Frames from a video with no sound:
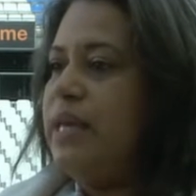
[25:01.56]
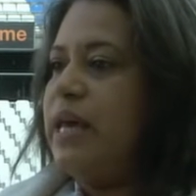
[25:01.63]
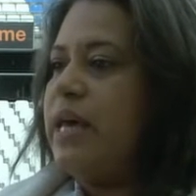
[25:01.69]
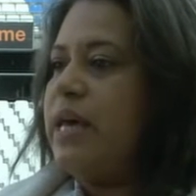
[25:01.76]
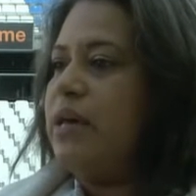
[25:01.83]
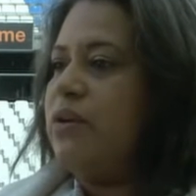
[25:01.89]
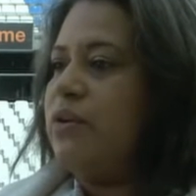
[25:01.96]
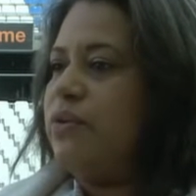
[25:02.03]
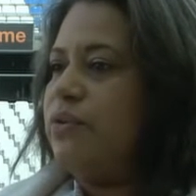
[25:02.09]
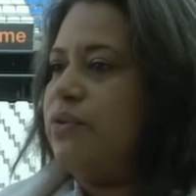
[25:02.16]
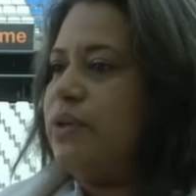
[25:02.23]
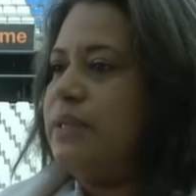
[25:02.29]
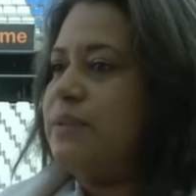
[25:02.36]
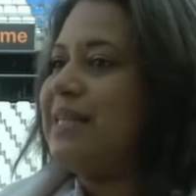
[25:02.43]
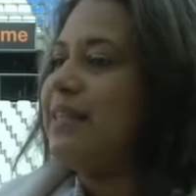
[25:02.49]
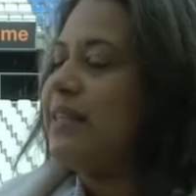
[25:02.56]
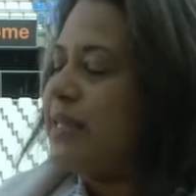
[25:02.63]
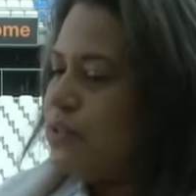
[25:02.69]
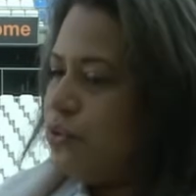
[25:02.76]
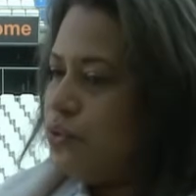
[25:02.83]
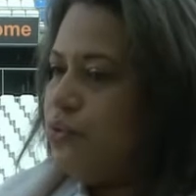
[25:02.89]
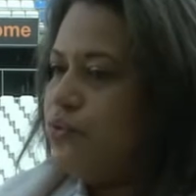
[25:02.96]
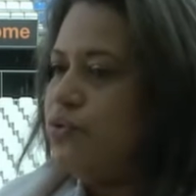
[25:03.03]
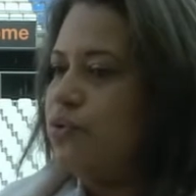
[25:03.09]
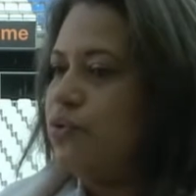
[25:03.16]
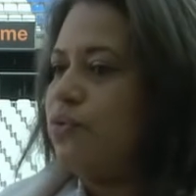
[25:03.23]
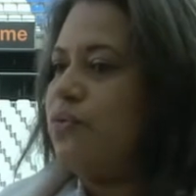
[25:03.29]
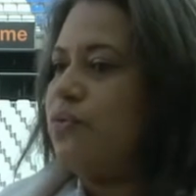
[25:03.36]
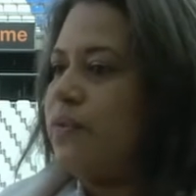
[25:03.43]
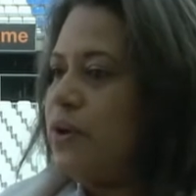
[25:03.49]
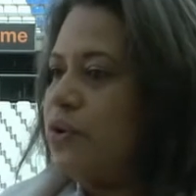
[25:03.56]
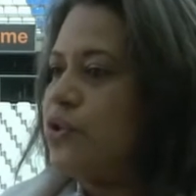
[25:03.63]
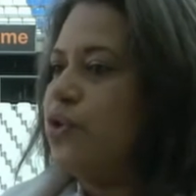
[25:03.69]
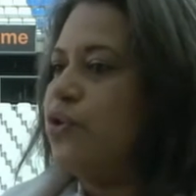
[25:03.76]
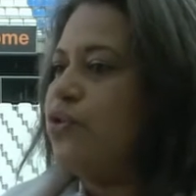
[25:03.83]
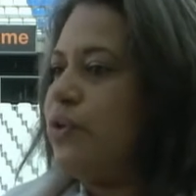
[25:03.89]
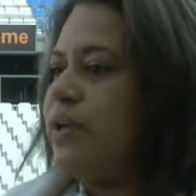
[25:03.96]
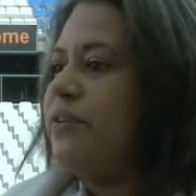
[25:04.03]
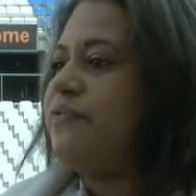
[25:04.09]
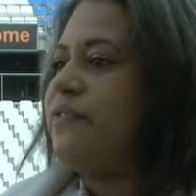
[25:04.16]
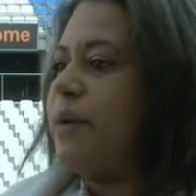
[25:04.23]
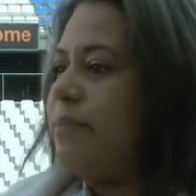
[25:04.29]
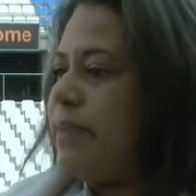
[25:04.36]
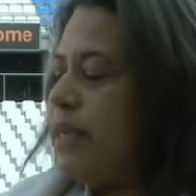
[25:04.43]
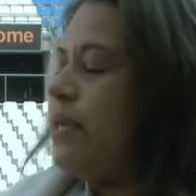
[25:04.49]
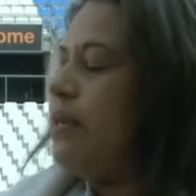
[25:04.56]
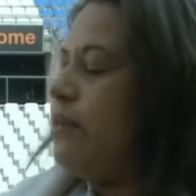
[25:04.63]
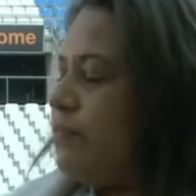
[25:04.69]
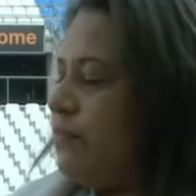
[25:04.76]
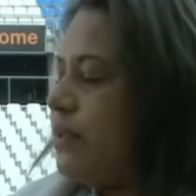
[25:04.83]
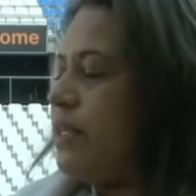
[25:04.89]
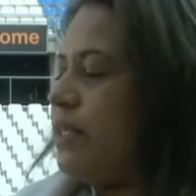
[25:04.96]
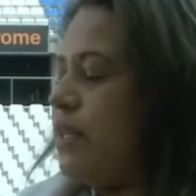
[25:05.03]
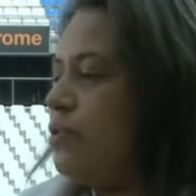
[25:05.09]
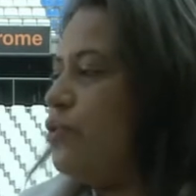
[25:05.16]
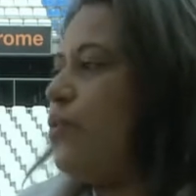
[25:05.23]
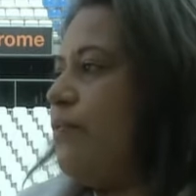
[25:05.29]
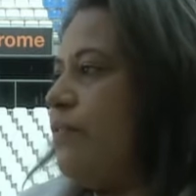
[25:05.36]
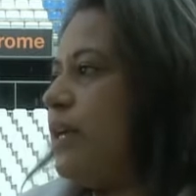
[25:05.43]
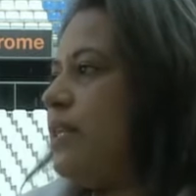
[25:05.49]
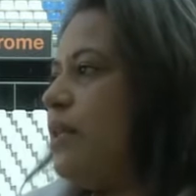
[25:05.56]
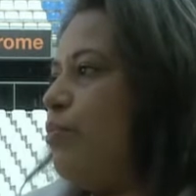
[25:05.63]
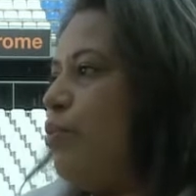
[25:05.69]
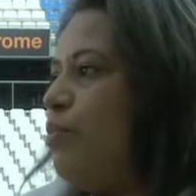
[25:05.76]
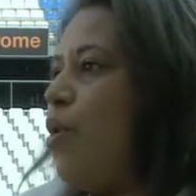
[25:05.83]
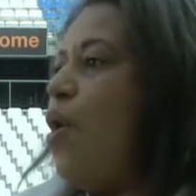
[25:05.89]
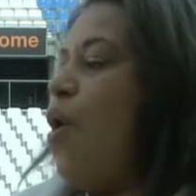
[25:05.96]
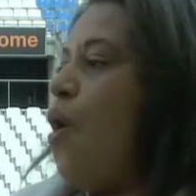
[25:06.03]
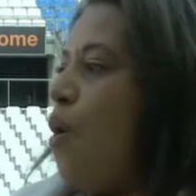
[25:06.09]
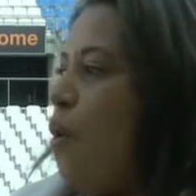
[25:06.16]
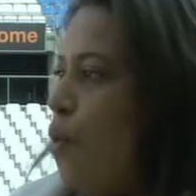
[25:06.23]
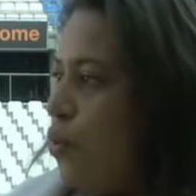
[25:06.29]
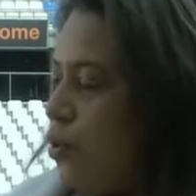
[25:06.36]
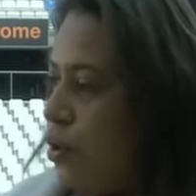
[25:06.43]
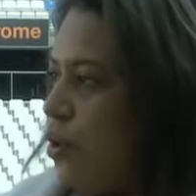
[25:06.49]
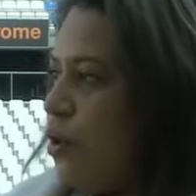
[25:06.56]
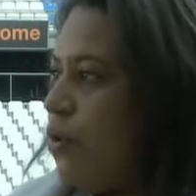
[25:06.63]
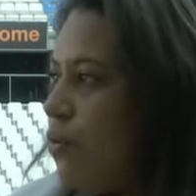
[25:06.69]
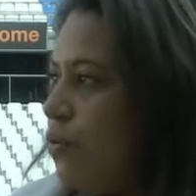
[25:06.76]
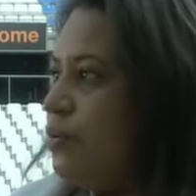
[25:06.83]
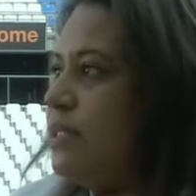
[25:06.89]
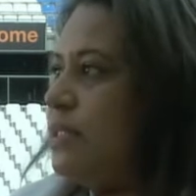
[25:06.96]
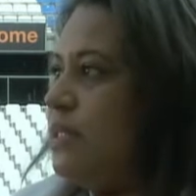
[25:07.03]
Euh, euh, i I'm not the only I'm not the only woman who shares this opinions.